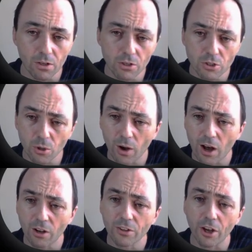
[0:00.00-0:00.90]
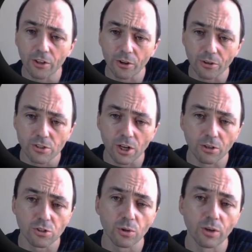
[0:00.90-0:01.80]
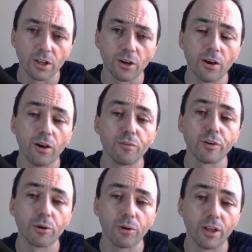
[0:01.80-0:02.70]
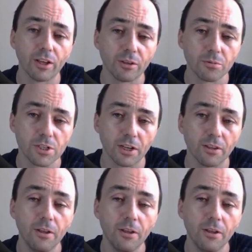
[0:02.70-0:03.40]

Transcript: So all the others also here are frequent item set.